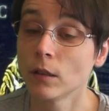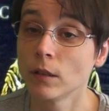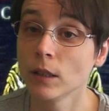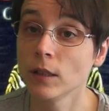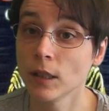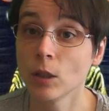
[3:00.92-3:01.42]

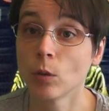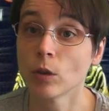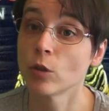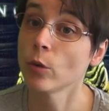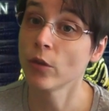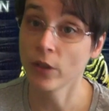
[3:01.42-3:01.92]
the
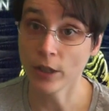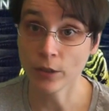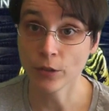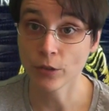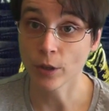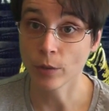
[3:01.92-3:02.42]
sequel to
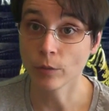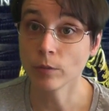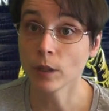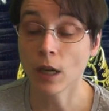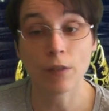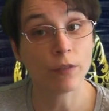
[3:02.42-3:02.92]

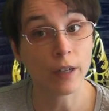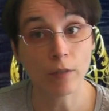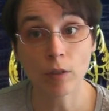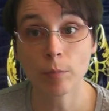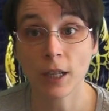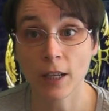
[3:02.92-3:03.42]
Thunderstone. I've
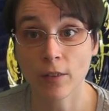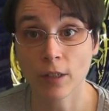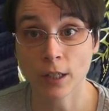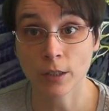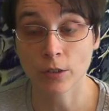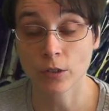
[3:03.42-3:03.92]
never played
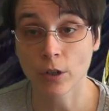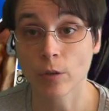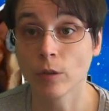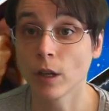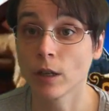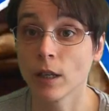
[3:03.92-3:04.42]

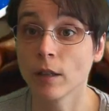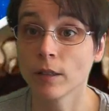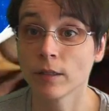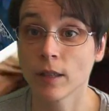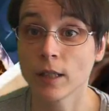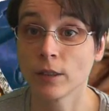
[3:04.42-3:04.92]
Thunderstone, in
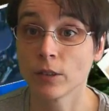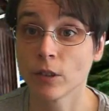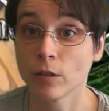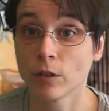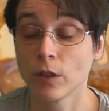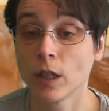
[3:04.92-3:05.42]
the
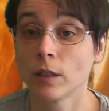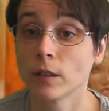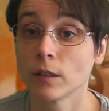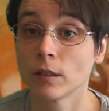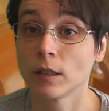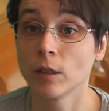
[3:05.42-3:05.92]
Thunderstone
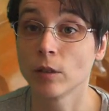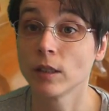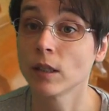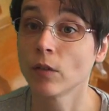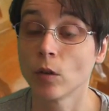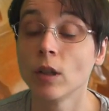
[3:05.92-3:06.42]
Advance
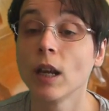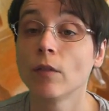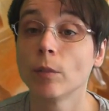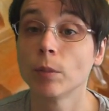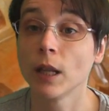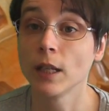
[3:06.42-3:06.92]
series I've only
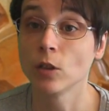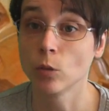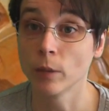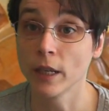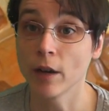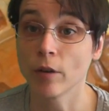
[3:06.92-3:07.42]
ever played
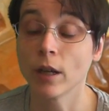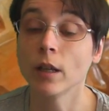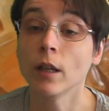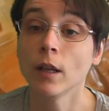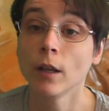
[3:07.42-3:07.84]
Numenera.